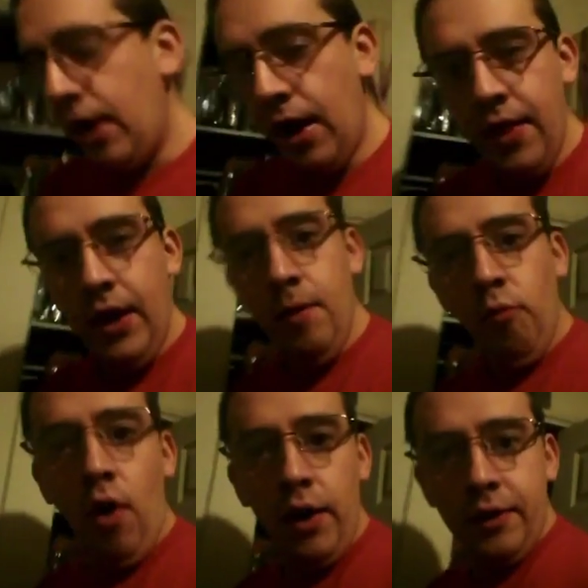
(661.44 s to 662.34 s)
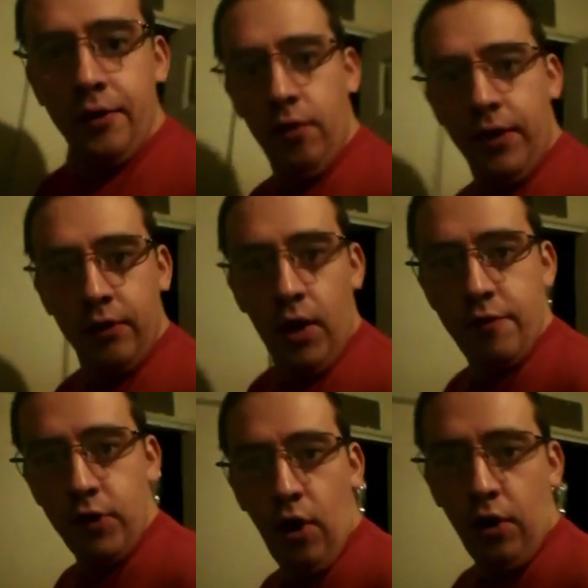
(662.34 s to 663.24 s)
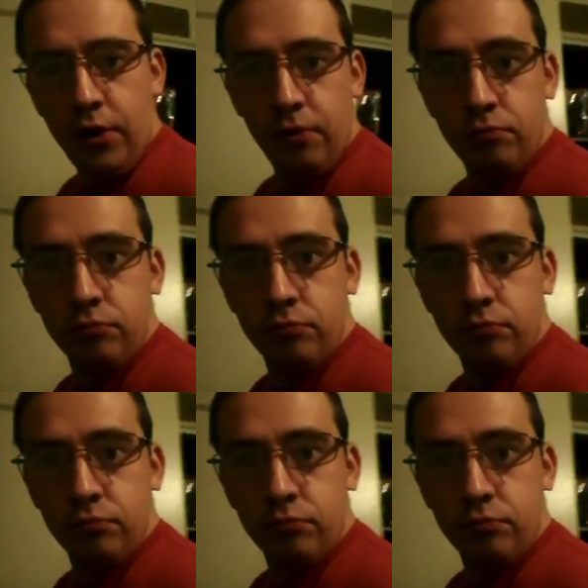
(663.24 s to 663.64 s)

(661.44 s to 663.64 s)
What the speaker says: And then him walking through a graveyard.